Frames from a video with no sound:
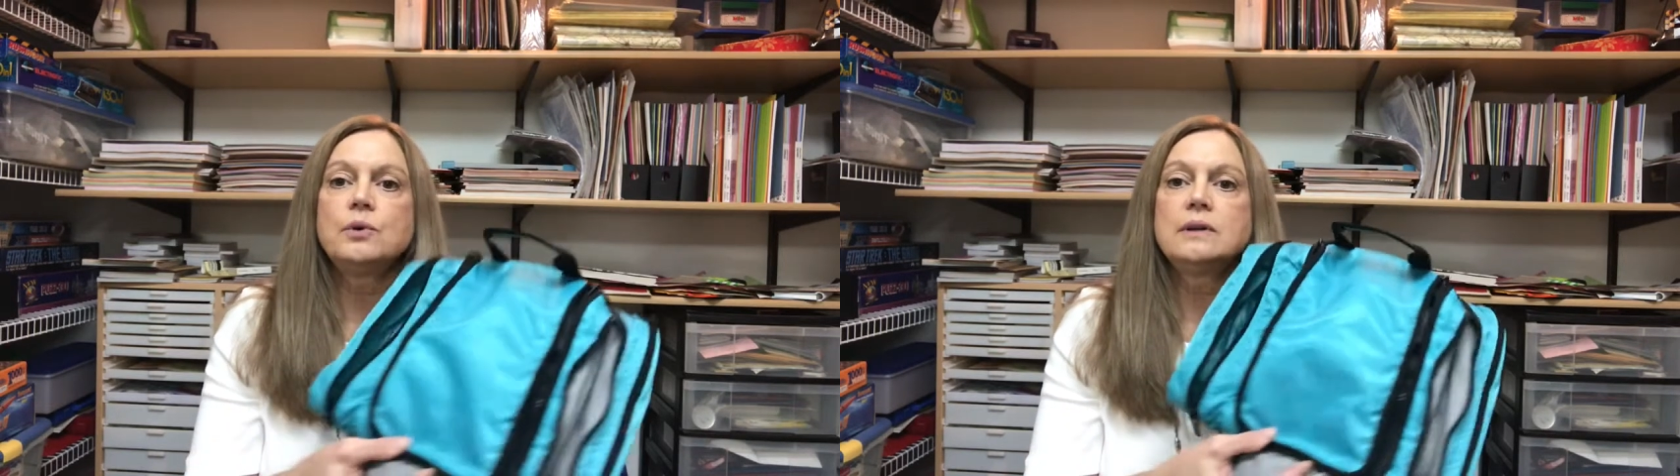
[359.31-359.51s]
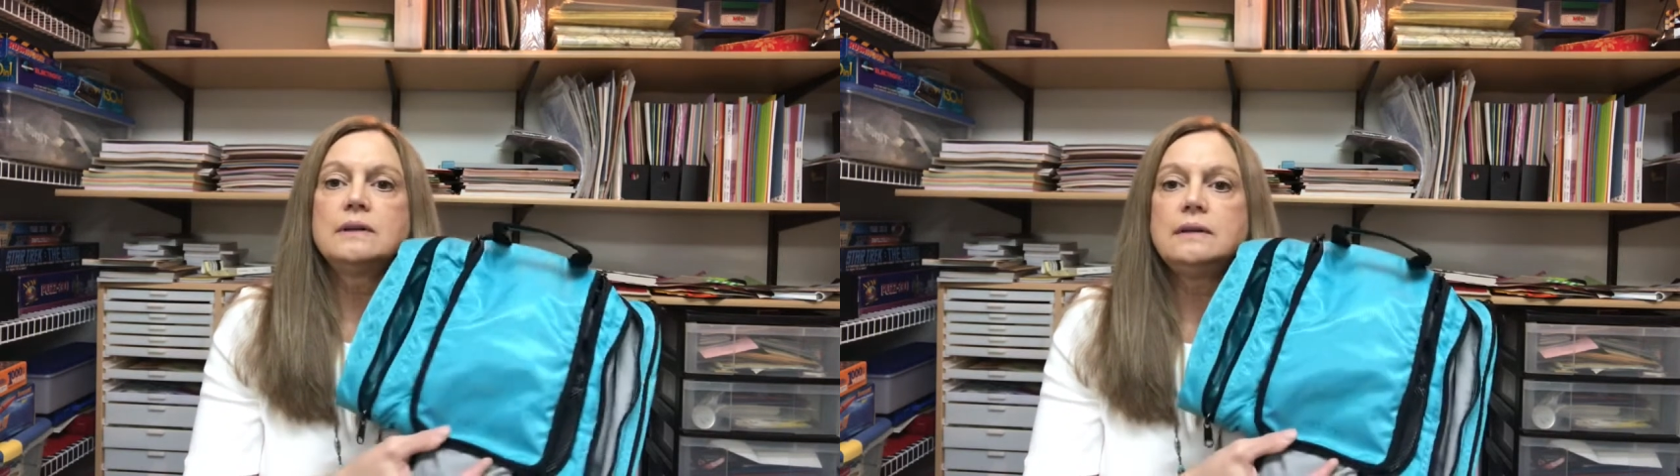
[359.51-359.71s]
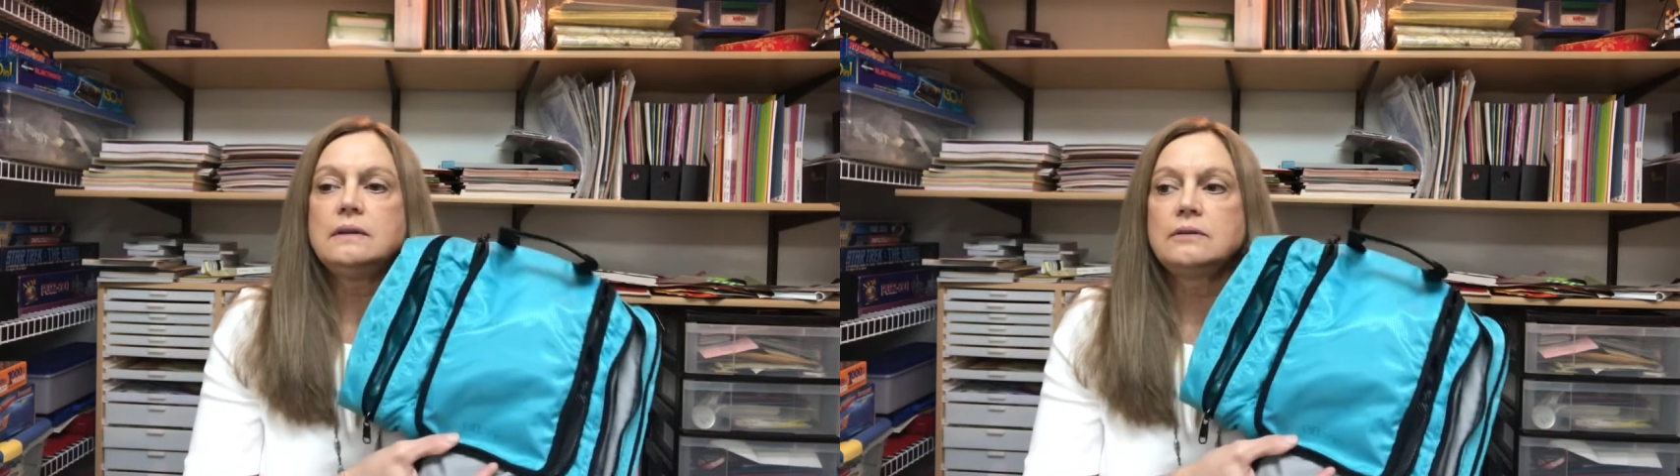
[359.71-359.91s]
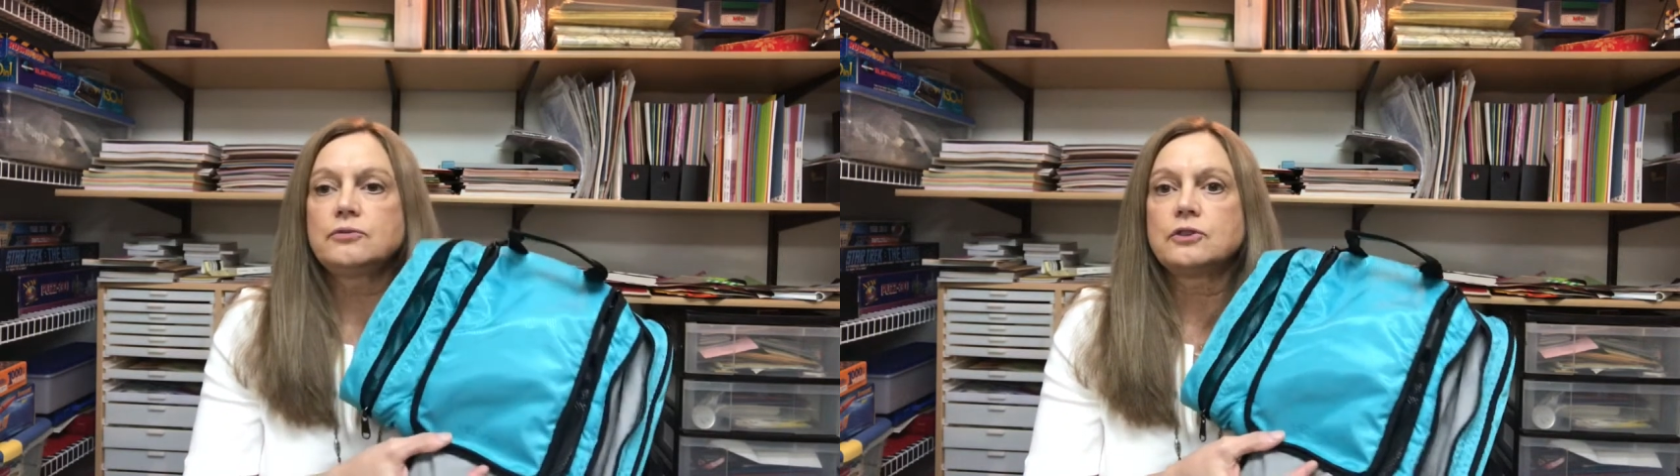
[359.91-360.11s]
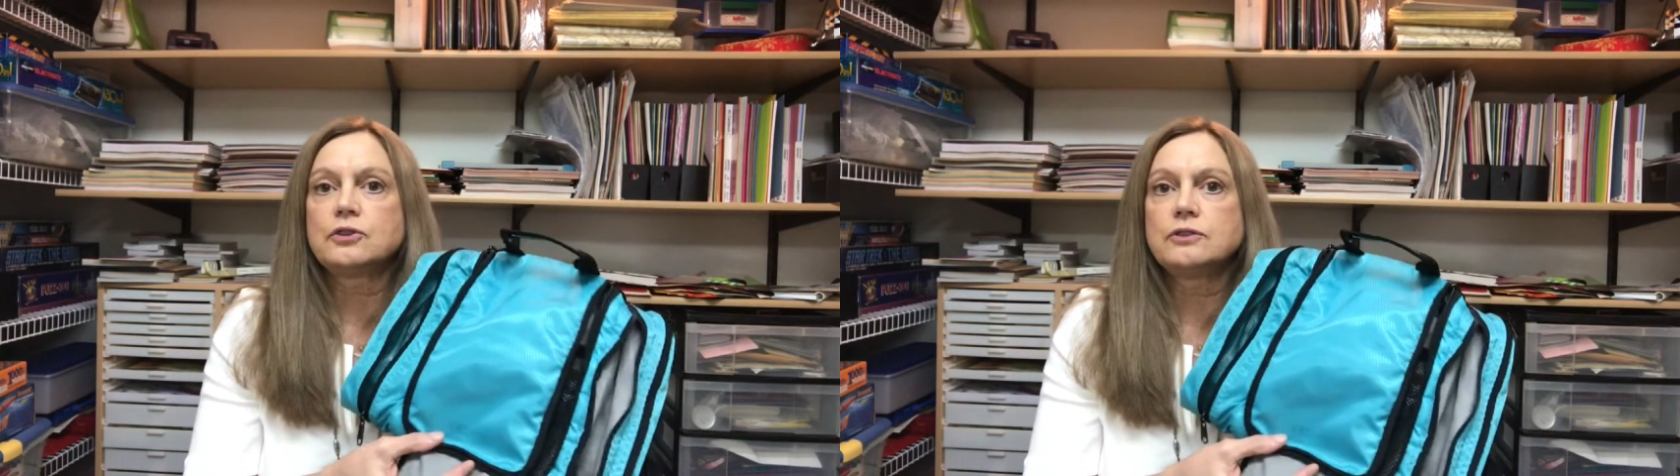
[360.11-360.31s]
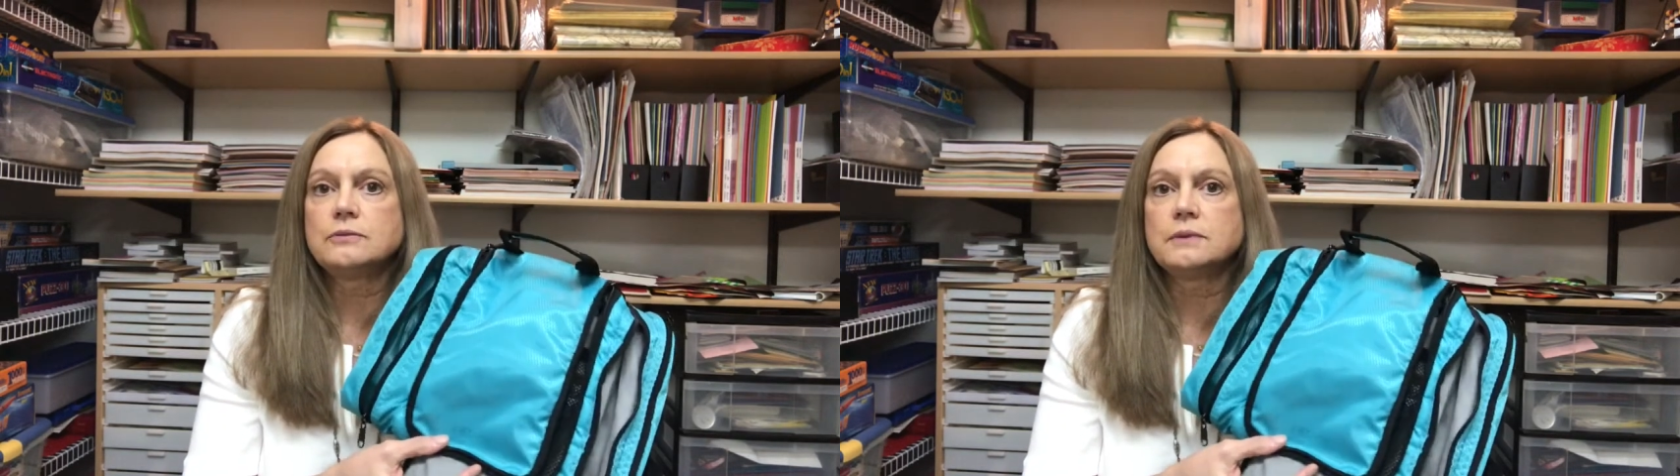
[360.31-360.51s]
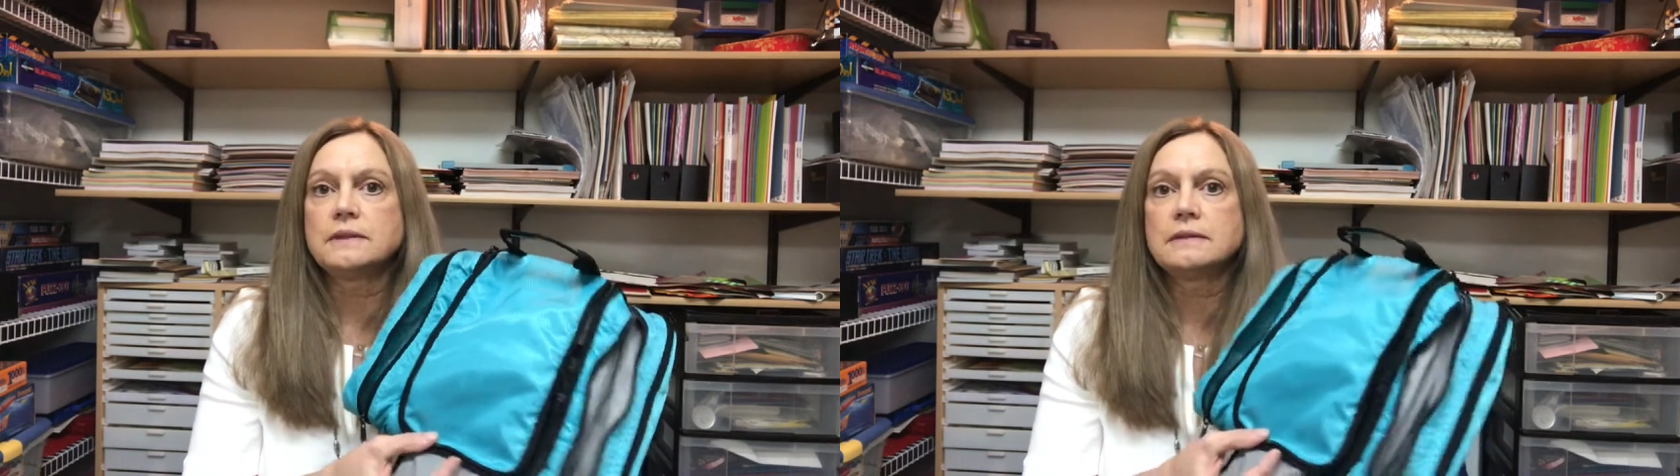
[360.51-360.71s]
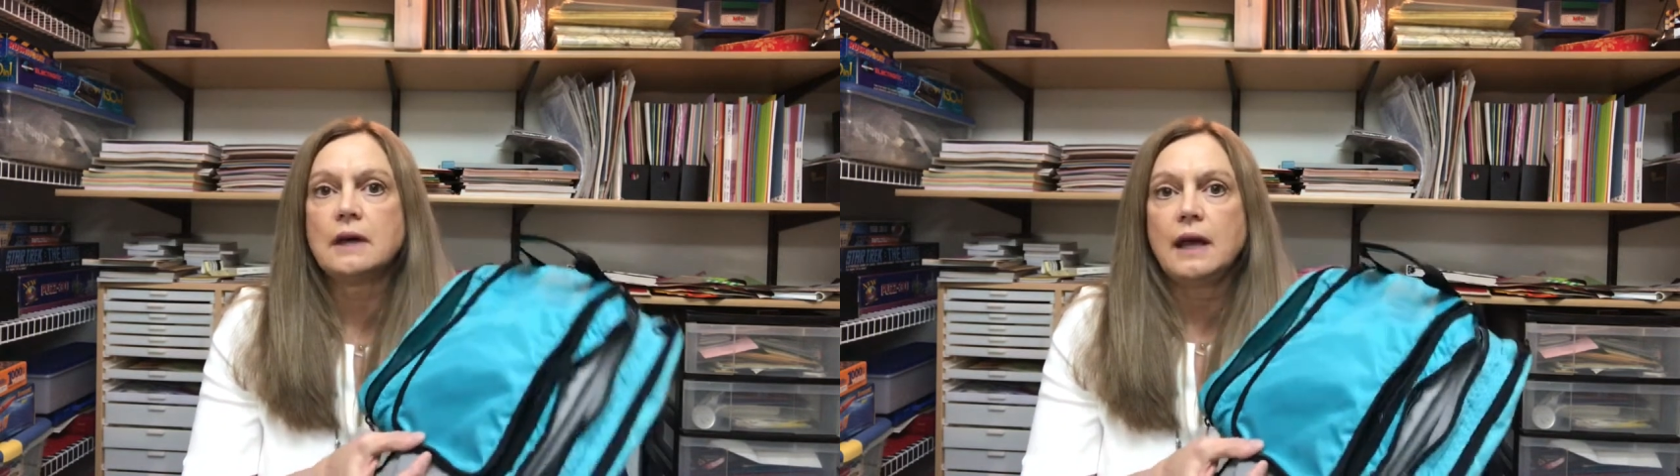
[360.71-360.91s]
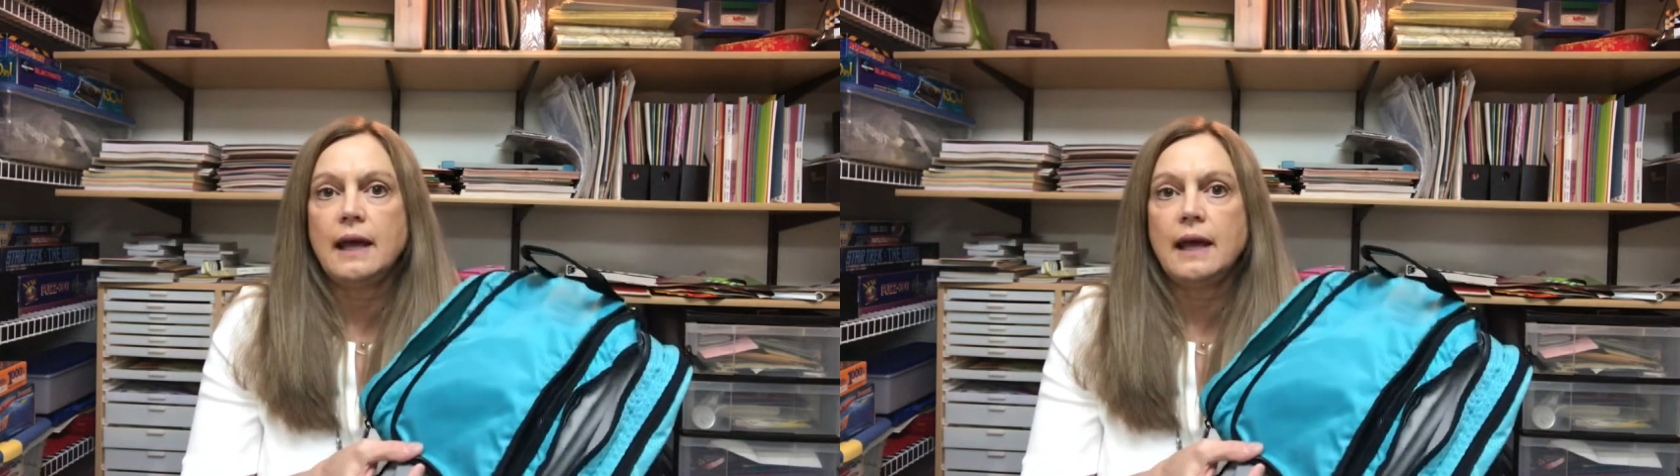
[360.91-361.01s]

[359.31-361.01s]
one of these for Christmas